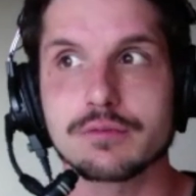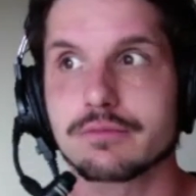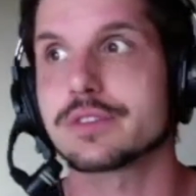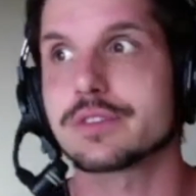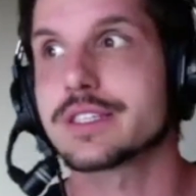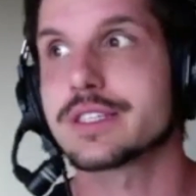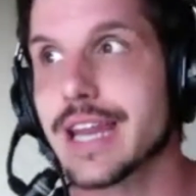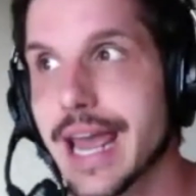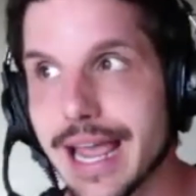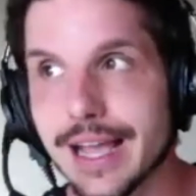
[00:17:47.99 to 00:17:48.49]

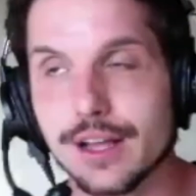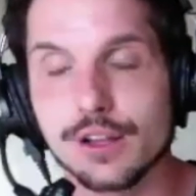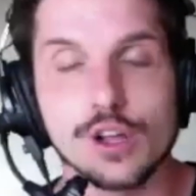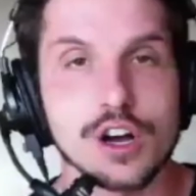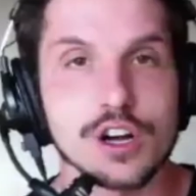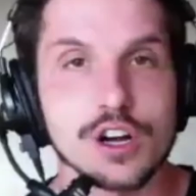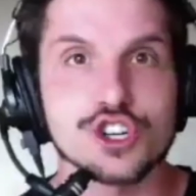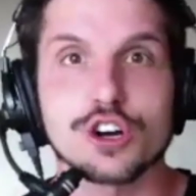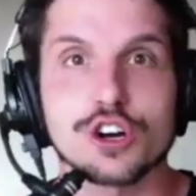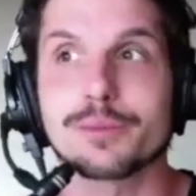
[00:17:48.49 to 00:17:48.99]
staying
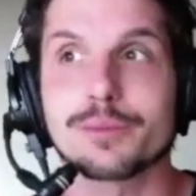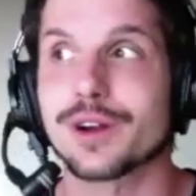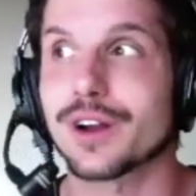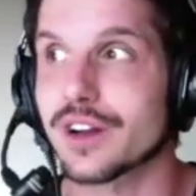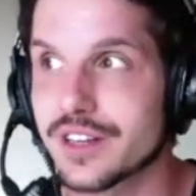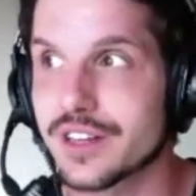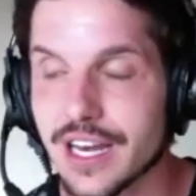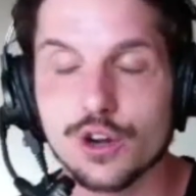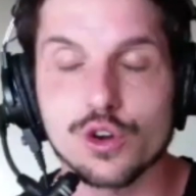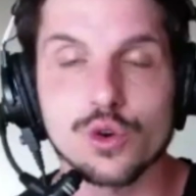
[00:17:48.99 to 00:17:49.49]
long-term or
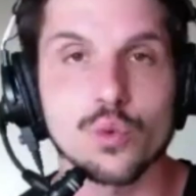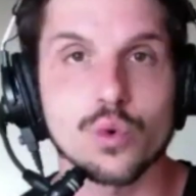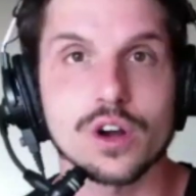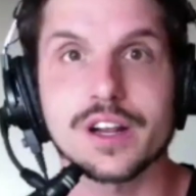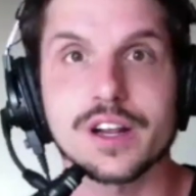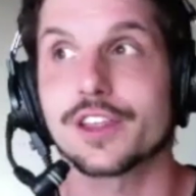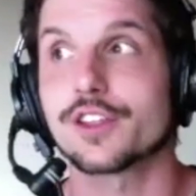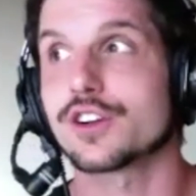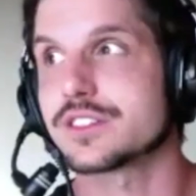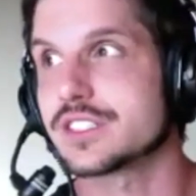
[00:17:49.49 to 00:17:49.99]
continuing to work
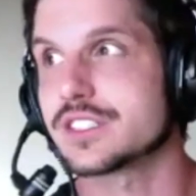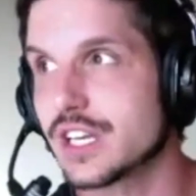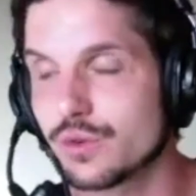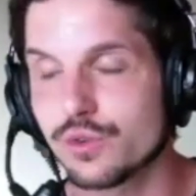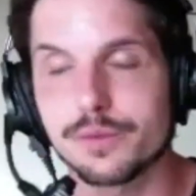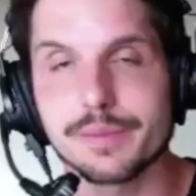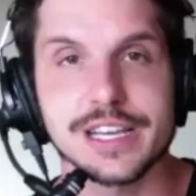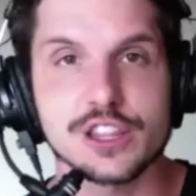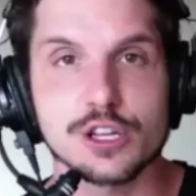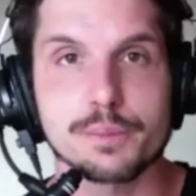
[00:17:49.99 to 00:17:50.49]
together, or continuing
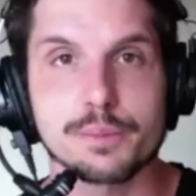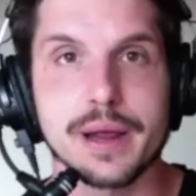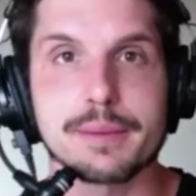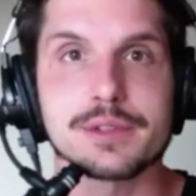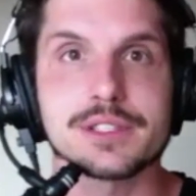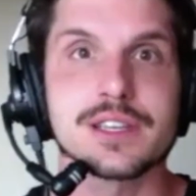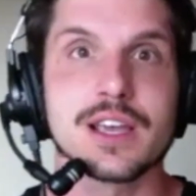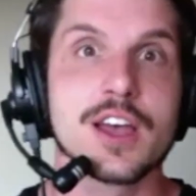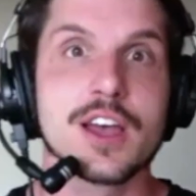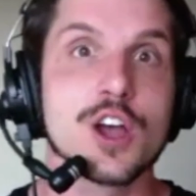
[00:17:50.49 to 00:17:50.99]
to make their
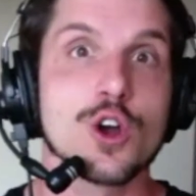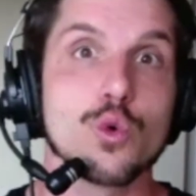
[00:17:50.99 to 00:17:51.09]
payments,